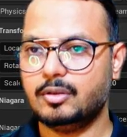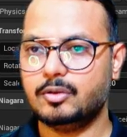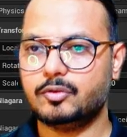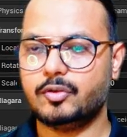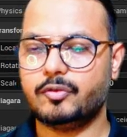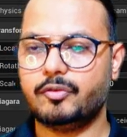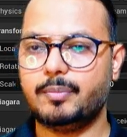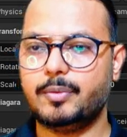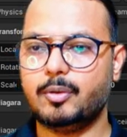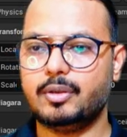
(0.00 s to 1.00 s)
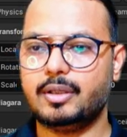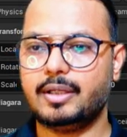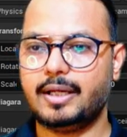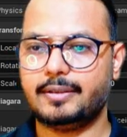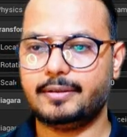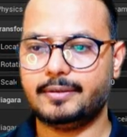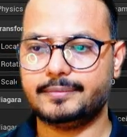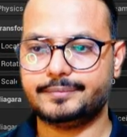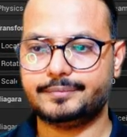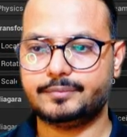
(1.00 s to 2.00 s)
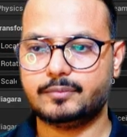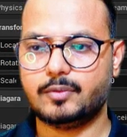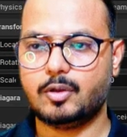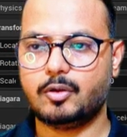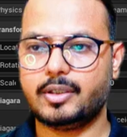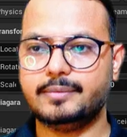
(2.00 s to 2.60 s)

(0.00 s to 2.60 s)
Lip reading: So it will be on the character. Okay.